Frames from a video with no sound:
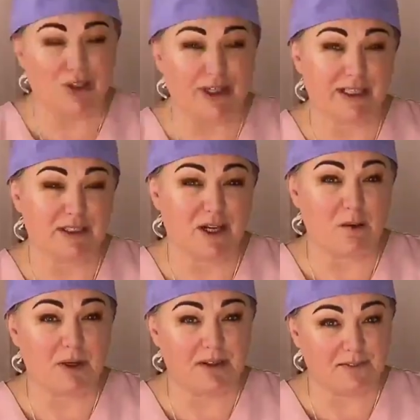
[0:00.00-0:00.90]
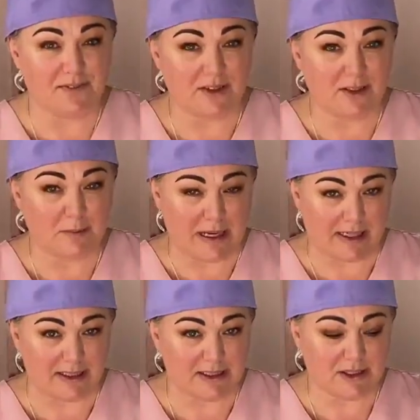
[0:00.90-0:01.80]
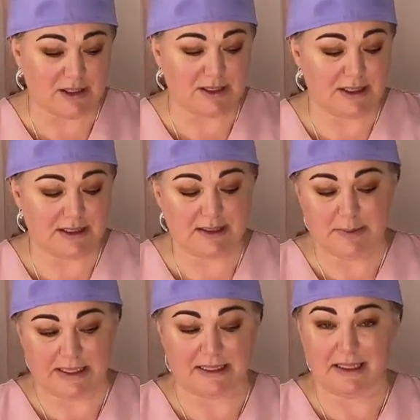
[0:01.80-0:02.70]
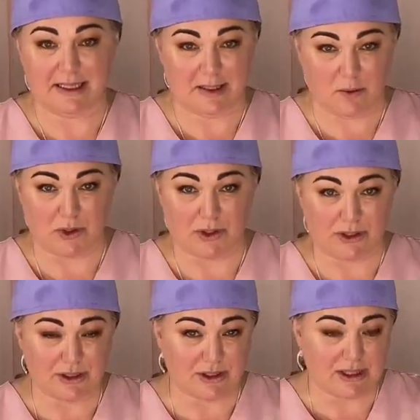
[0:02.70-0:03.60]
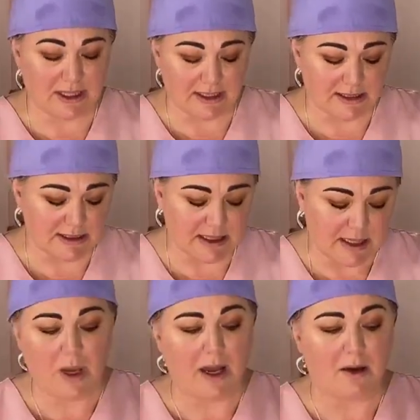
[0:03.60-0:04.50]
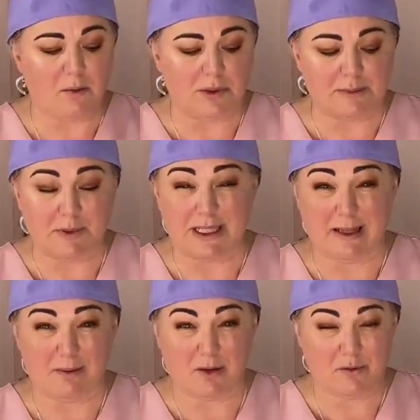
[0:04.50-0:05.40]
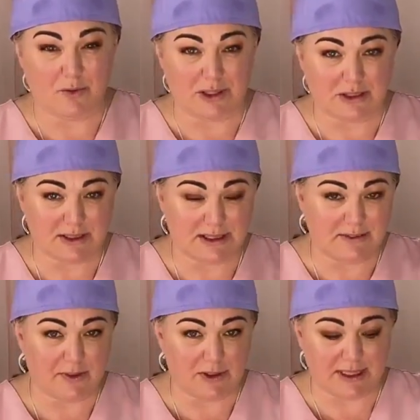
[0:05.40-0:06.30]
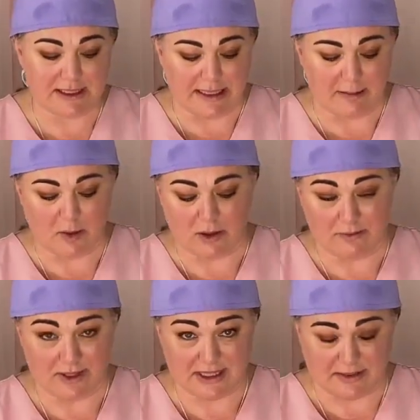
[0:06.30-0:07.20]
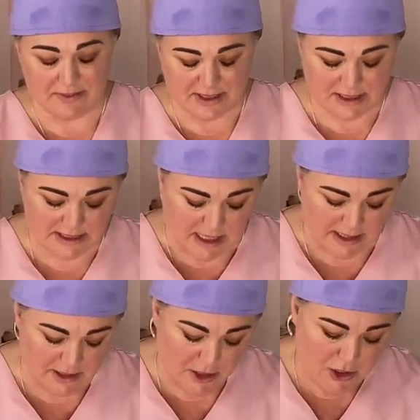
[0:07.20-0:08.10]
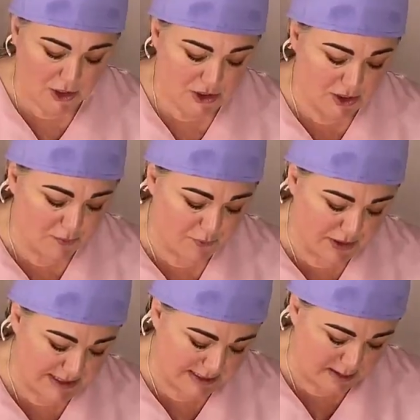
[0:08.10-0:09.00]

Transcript: Okay, so now I'm going to fill the packet. So this is basically then what goes to the clients. I always put the label on first because it's difficult to get the label on if the stuff is inside. So the first thing